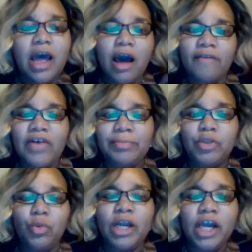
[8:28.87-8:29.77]
of up
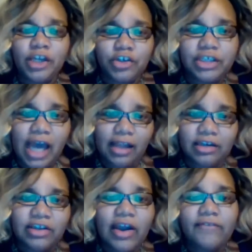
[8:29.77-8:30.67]
to
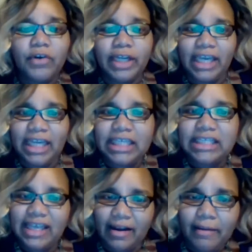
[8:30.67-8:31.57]
$100 for any
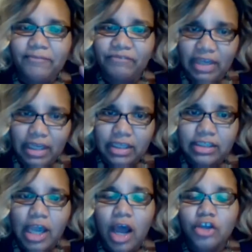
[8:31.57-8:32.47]
setup fees